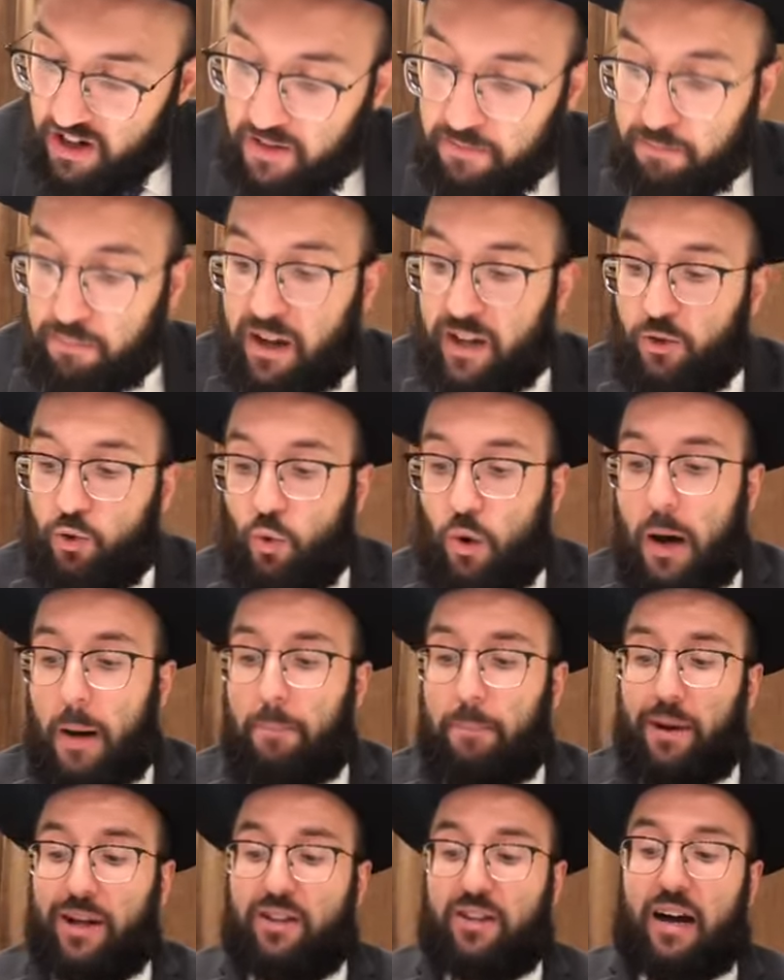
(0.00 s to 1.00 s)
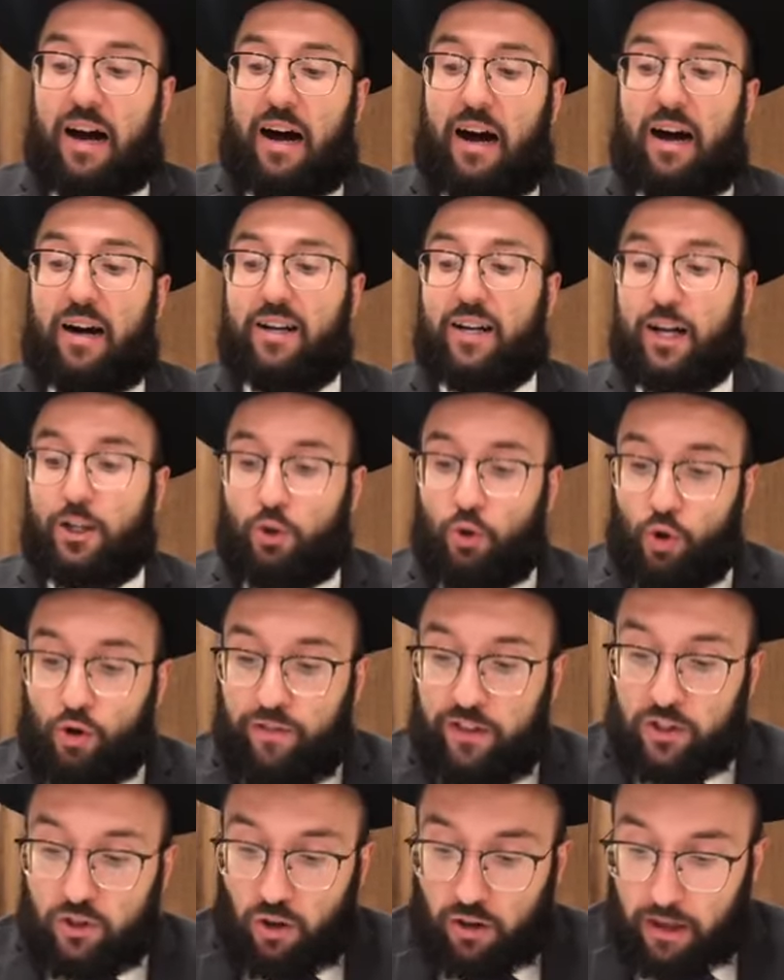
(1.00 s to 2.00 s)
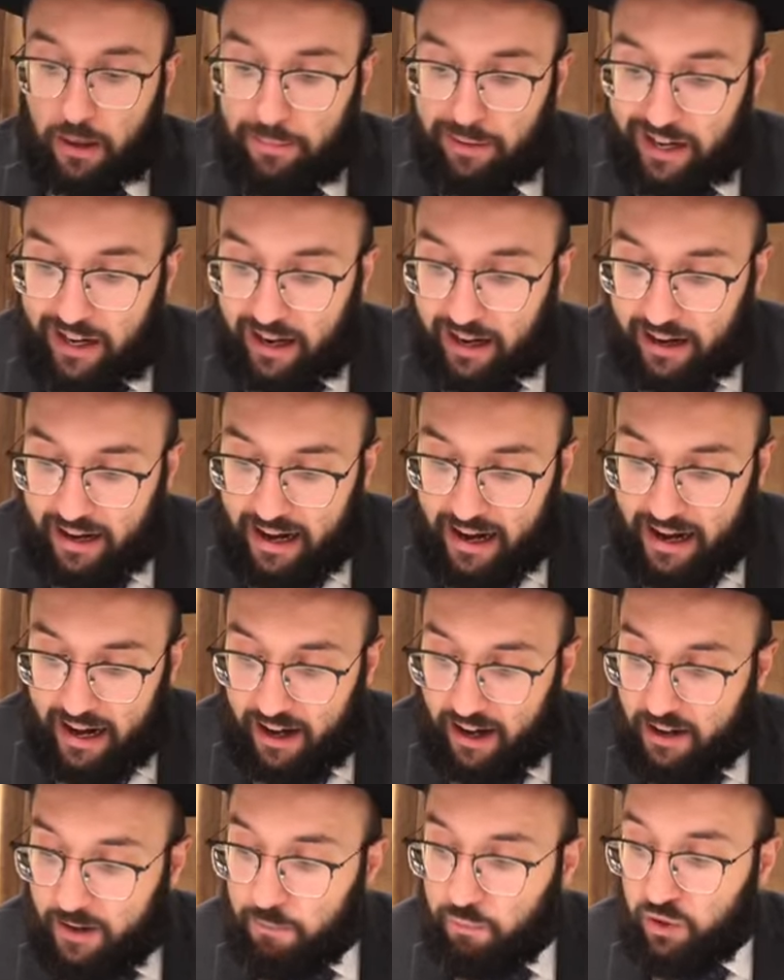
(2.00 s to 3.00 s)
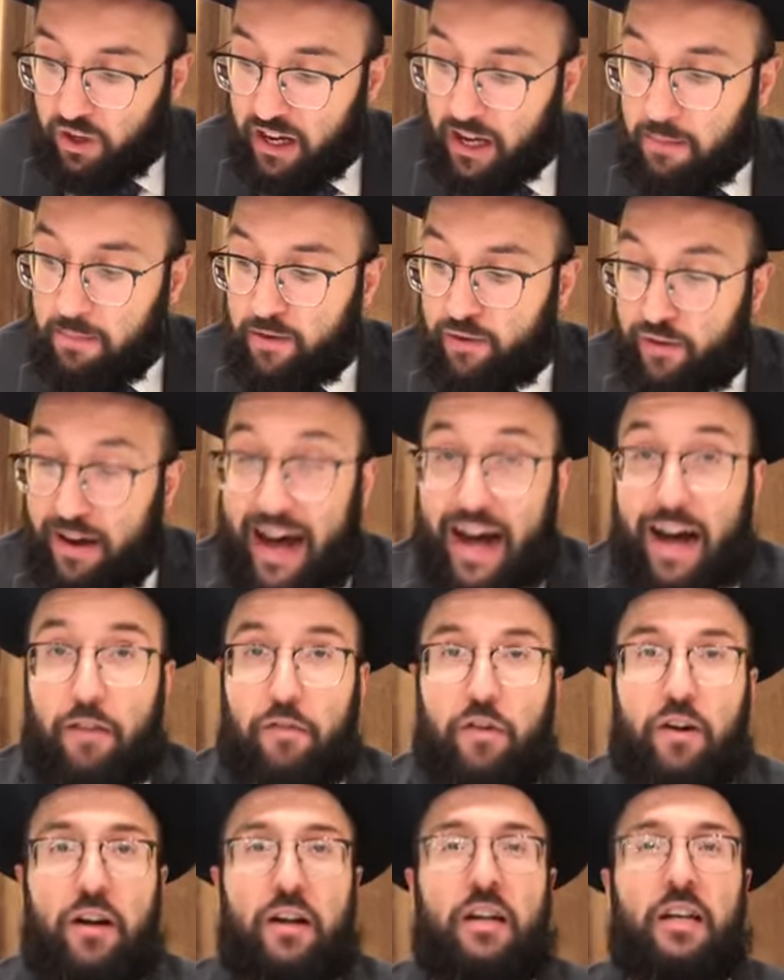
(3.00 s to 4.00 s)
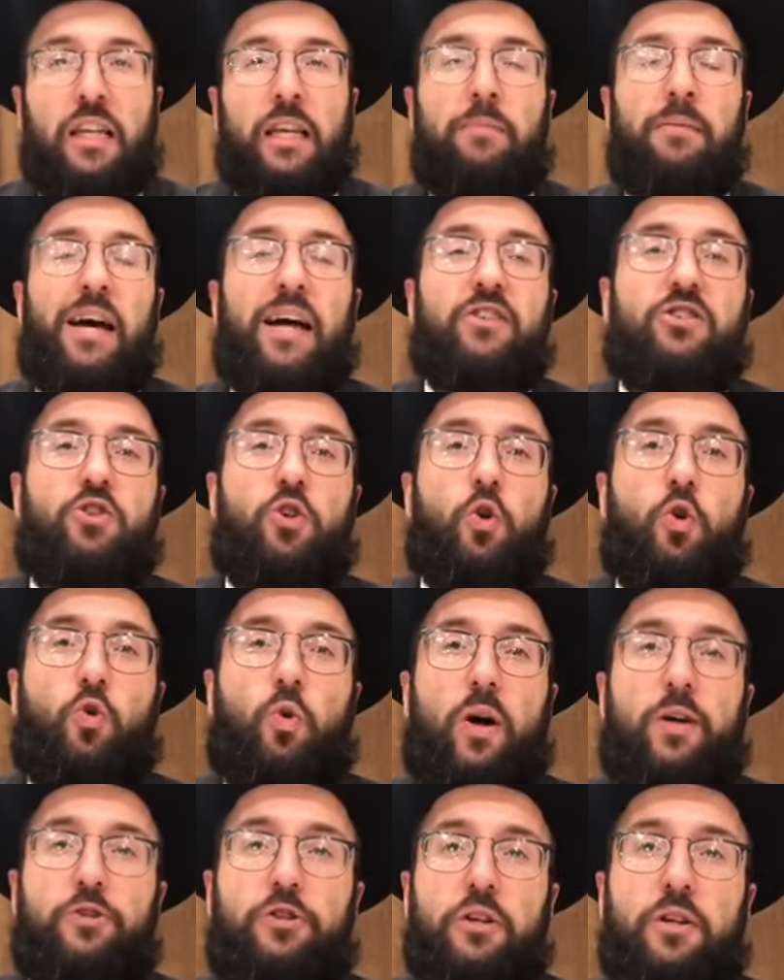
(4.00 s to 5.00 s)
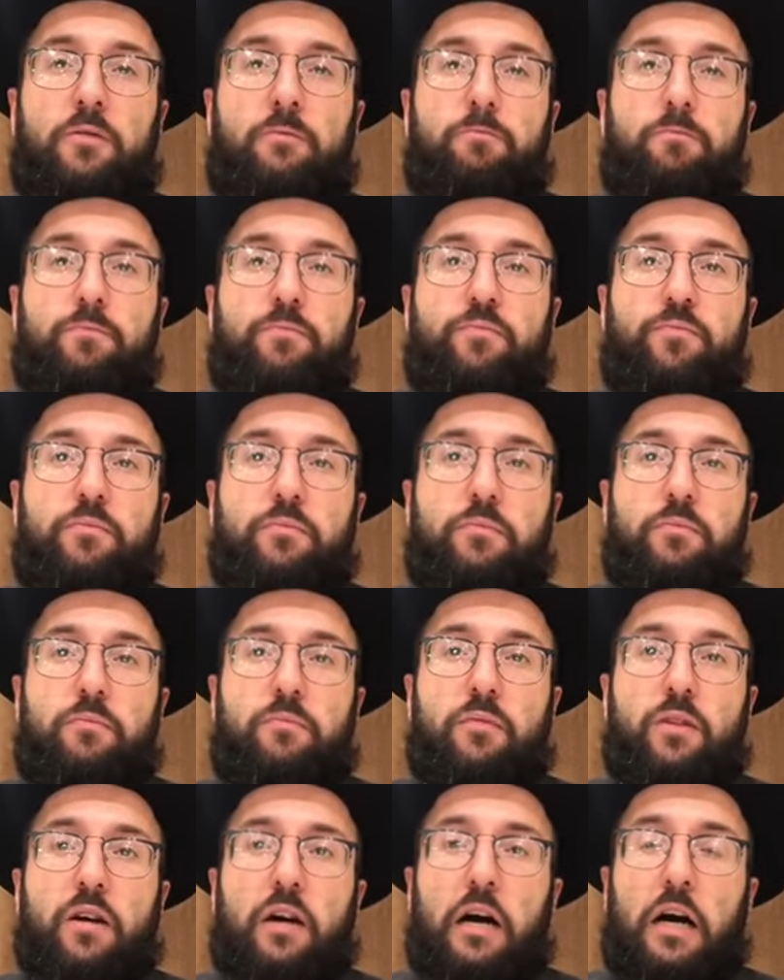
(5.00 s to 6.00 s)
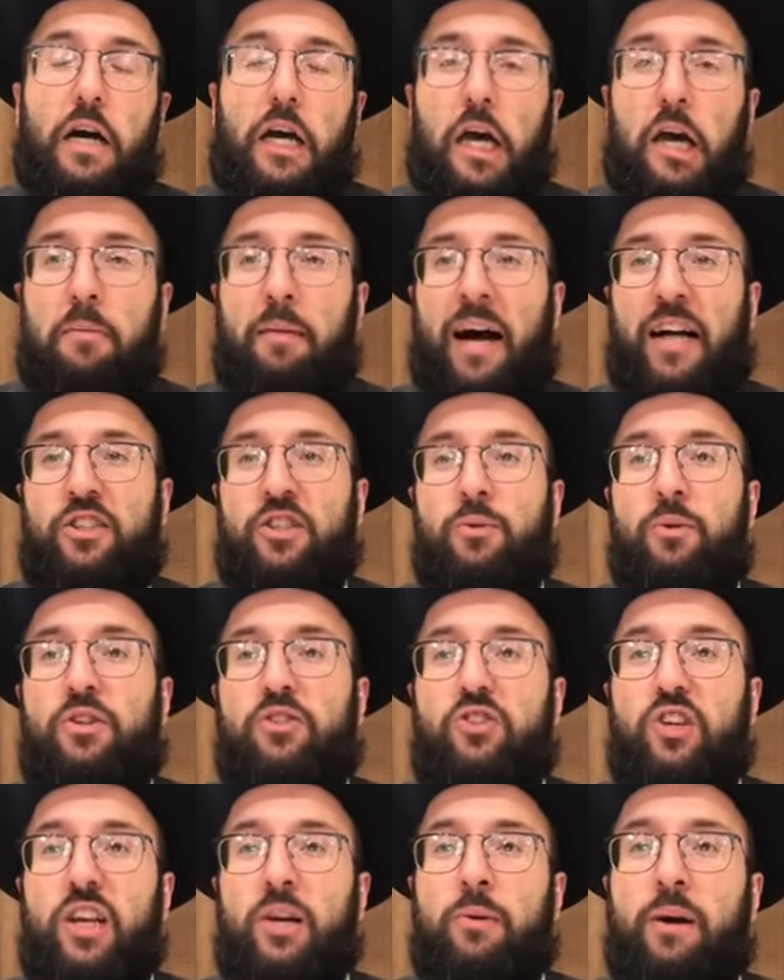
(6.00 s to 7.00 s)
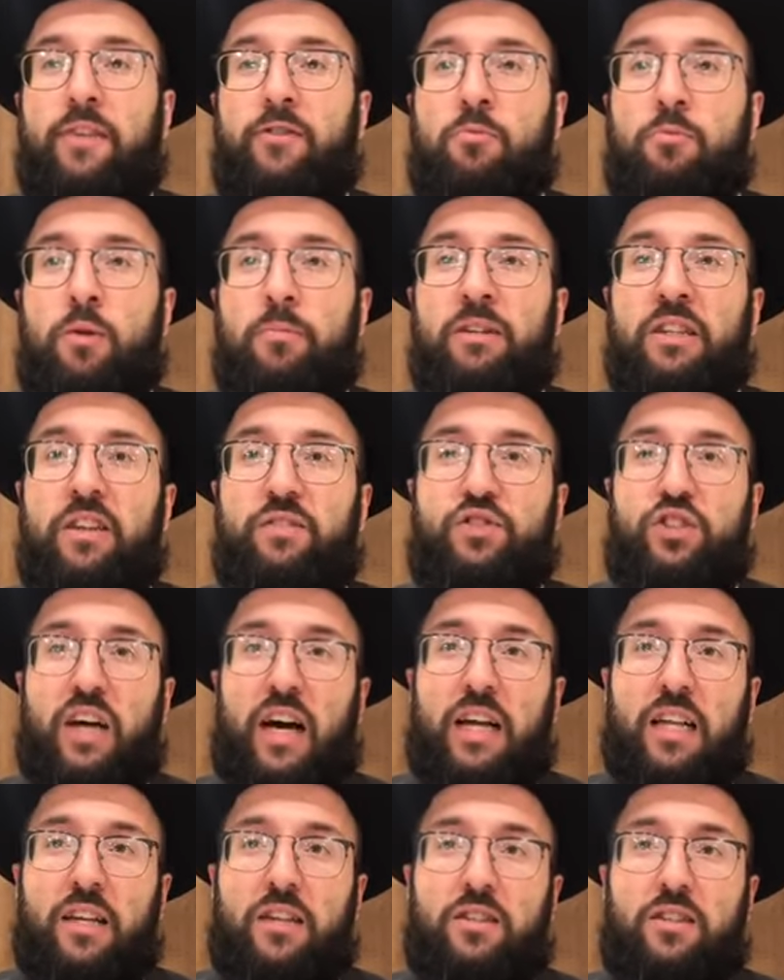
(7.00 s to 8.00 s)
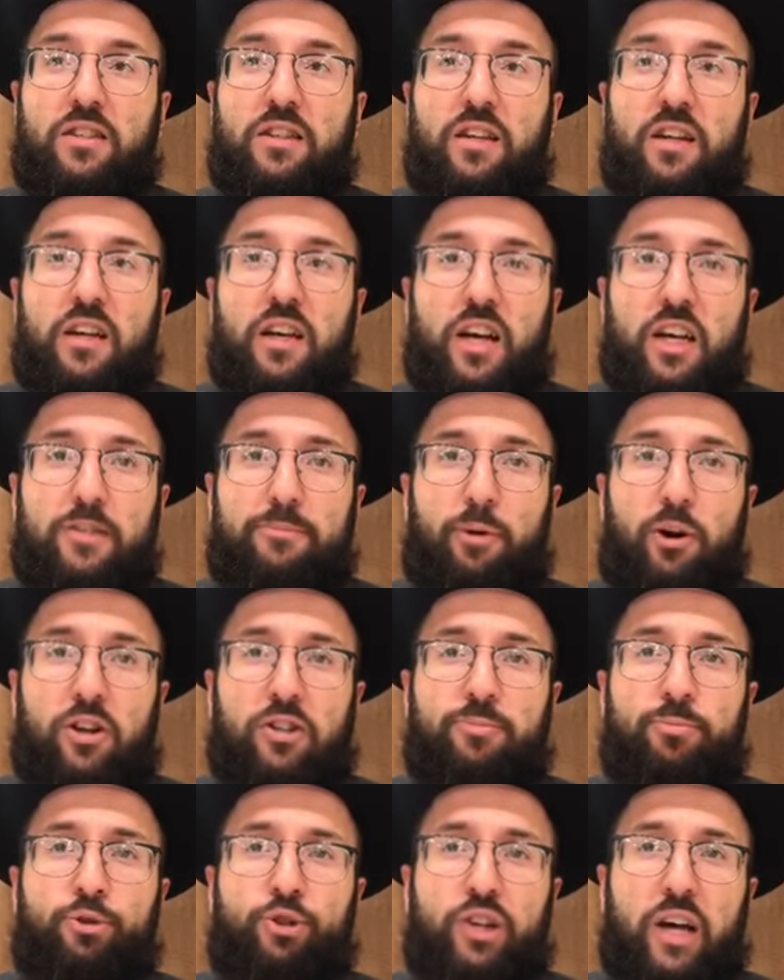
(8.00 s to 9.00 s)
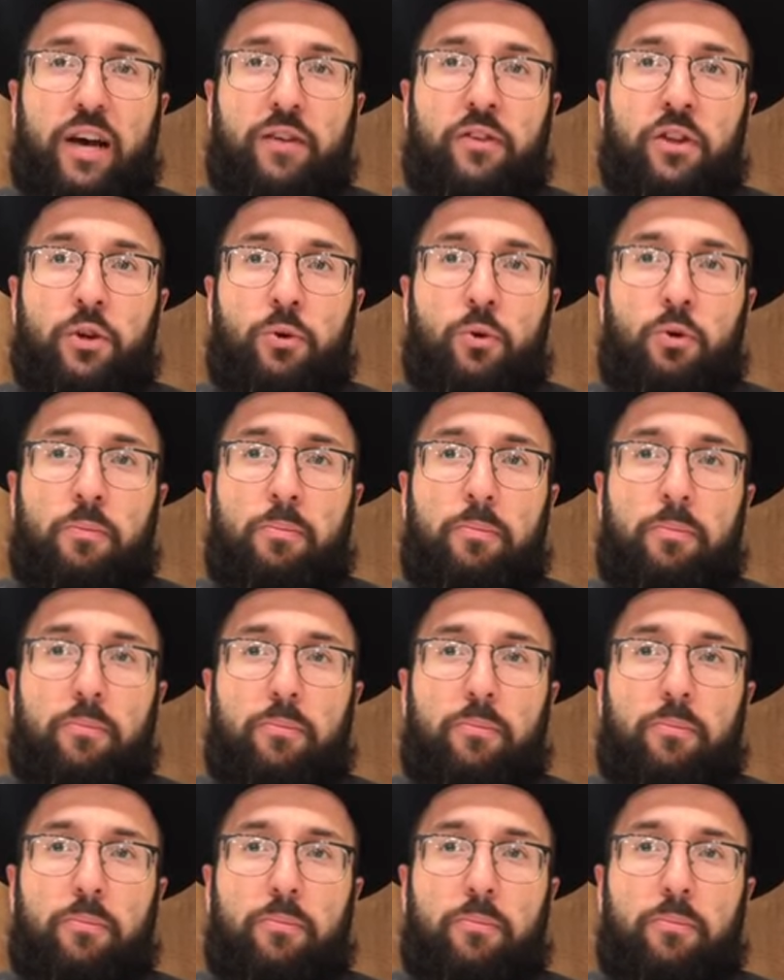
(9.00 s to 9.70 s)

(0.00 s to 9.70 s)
madua patah hakatu vizot habracha im vav. Let me ask you a question. Imagine we're sitting, we have a moment of silence. Is Boris Mushev in the room?